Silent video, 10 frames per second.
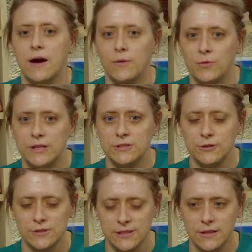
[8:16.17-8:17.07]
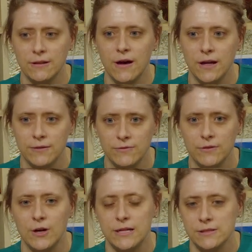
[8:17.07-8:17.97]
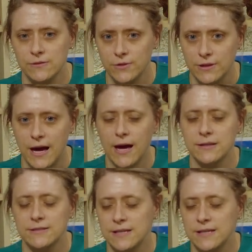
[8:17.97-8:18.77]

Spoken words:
We do see a lot of grants for that.